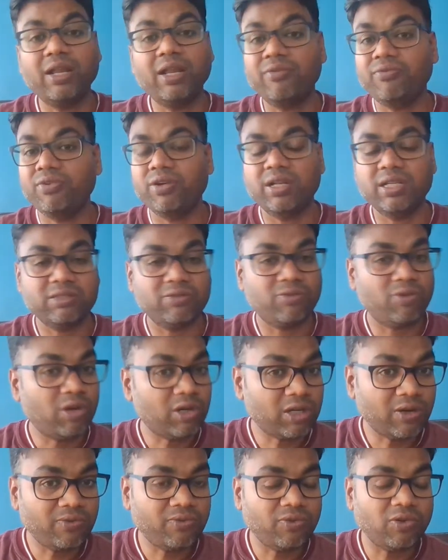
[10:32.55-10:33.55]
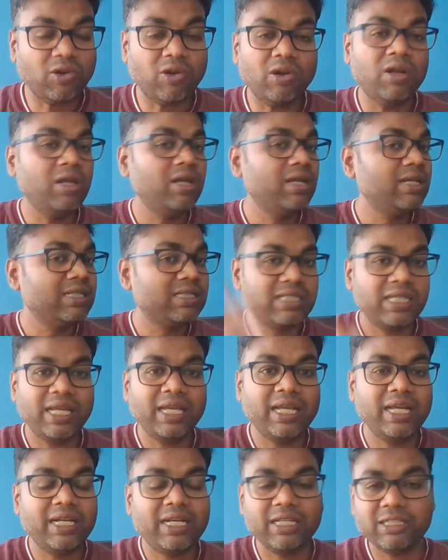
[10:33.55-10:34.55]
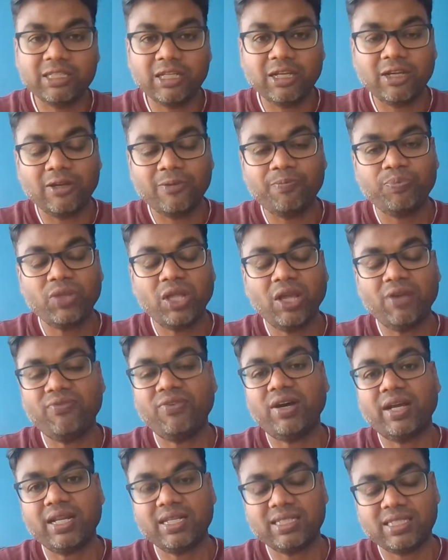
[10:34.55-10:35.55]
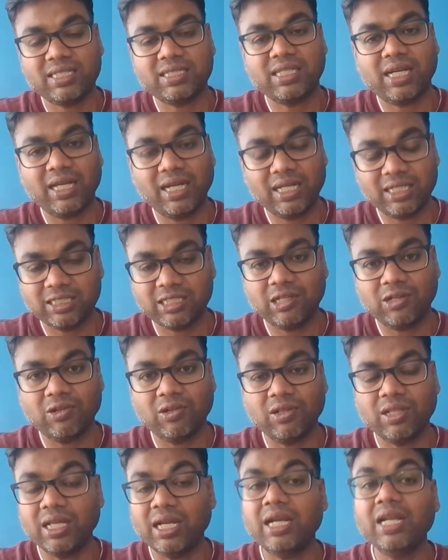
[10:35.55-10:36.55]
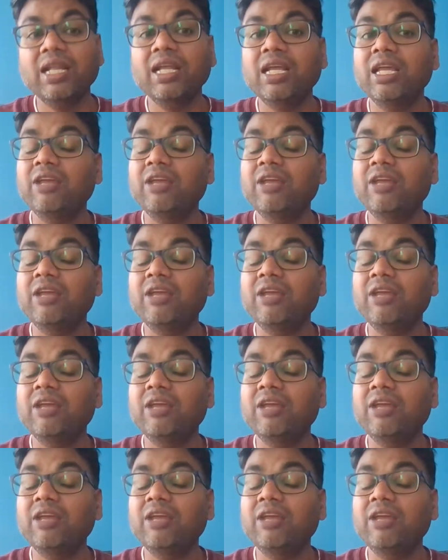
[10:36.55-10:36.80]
If it is a waterfall, say it is a FRS, SRS and all that.